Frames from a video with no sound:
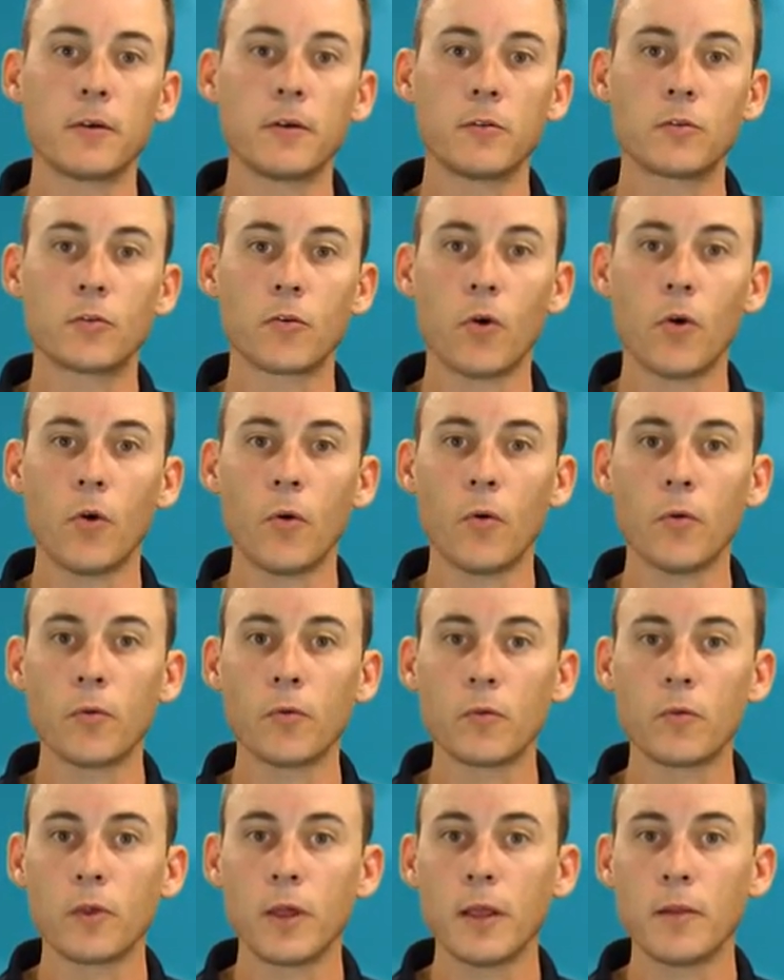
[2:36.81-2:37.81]

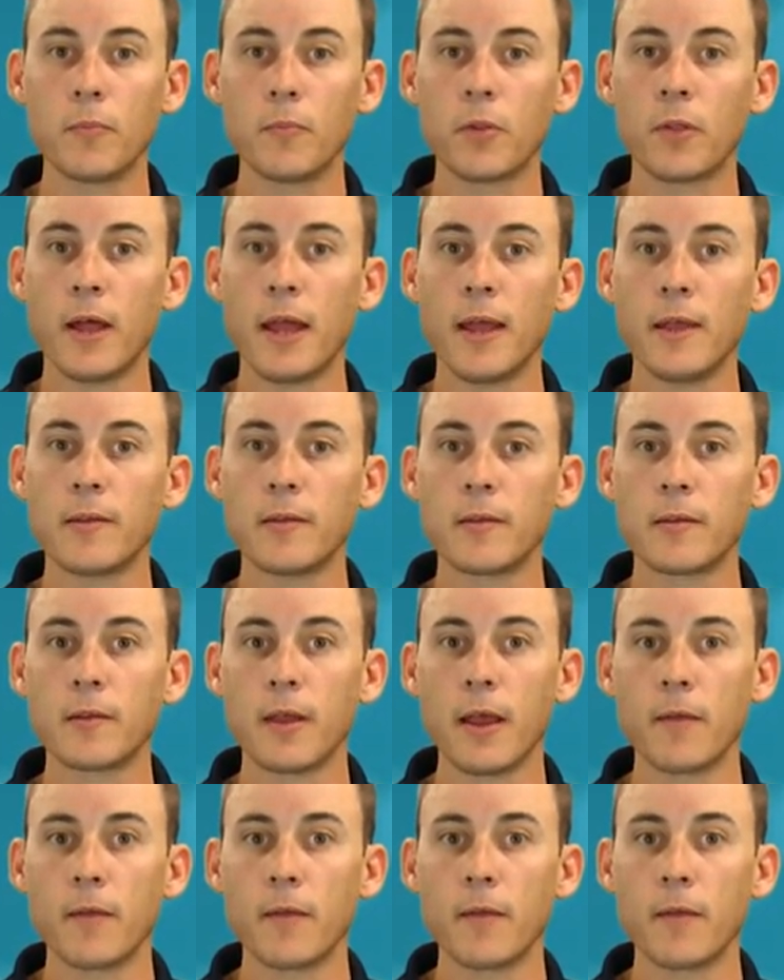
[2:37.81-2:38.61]
controls in place